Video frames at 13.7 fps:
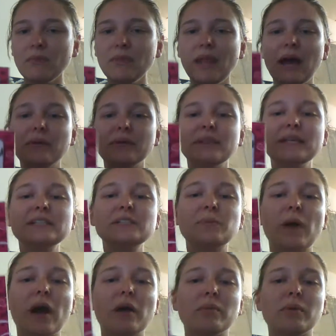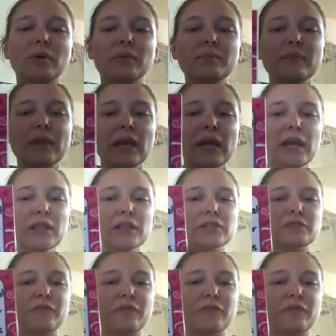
Now in this problem, this